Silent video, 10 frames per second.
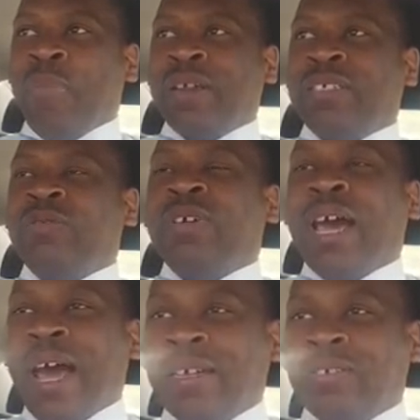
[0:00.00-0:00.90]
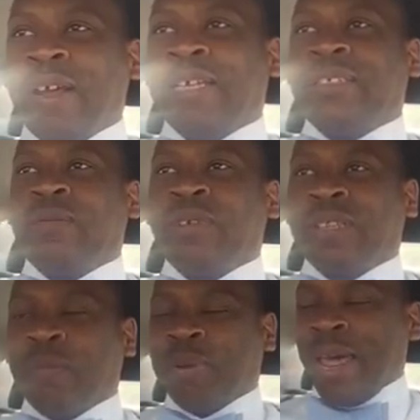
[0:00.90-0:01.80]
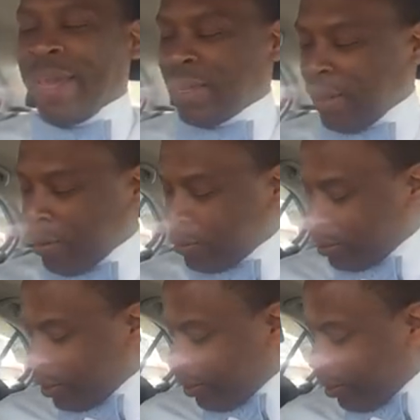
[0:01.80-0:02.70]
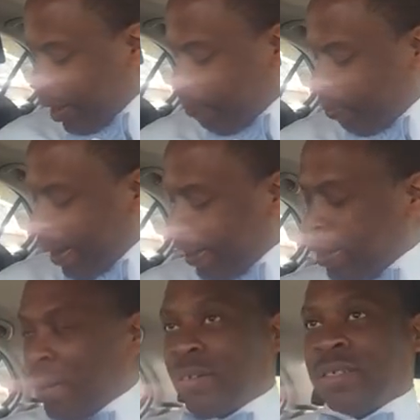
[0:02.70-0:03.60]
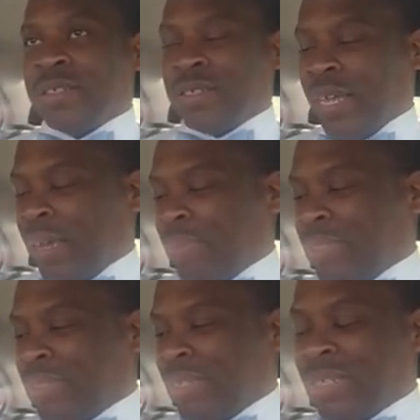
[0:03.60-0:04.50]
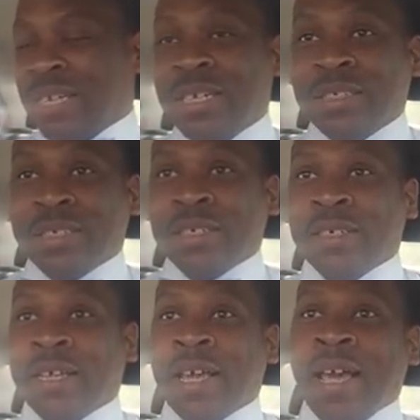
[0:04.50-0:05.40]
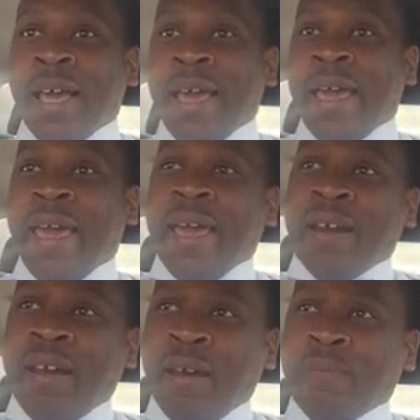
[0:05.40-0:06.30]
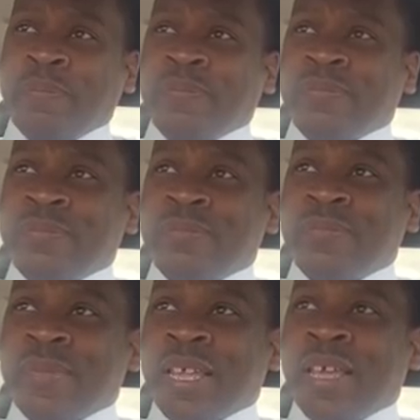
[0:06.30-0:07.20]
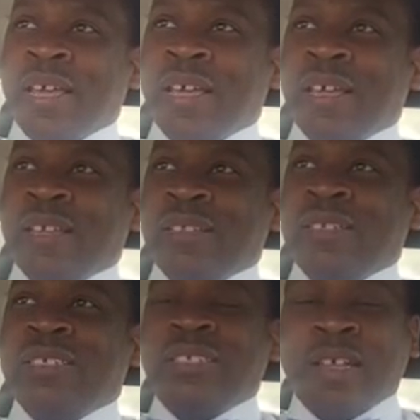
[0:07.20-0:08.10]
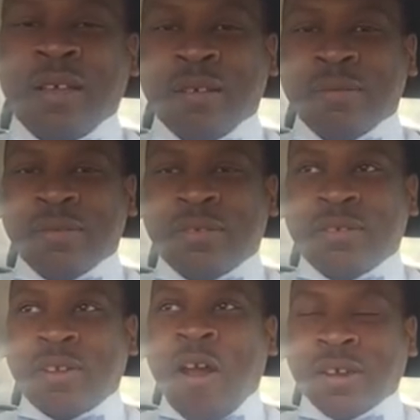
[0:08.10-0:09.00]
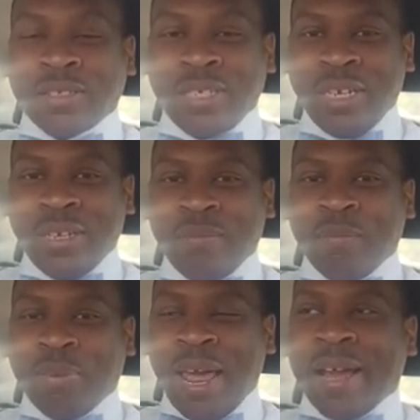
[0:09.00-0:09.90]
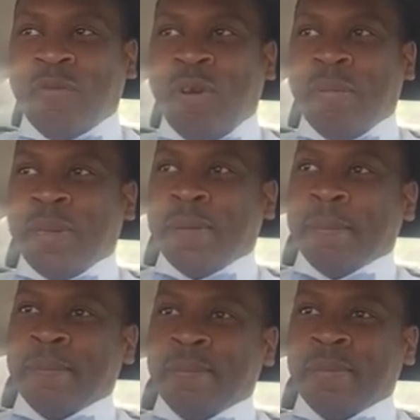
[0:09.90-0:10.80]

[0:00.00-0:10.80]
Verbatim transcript: But you contrast it with the black character, and that black character's name is Nekeisha, and um, this is a dark-skinned black woman.